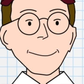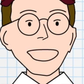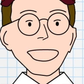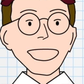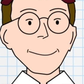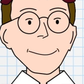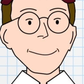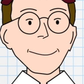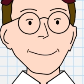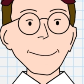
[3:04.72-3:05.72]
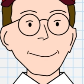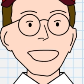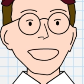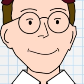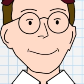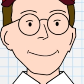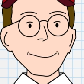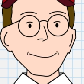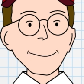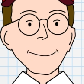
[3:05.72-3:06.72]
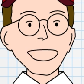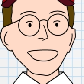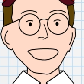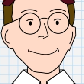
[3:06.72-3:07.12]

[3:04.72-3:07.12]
you can't hold on to the air, right?